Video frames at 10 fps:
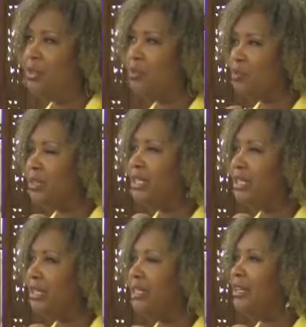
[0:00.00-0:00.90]
Who's
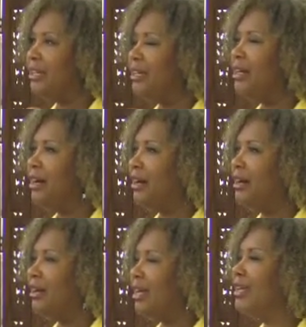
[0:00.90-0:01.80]
really
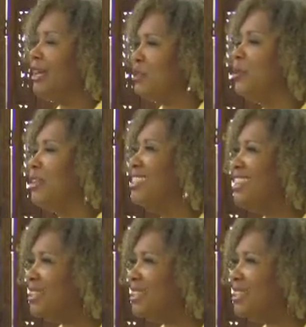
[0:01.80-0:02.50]
an expert in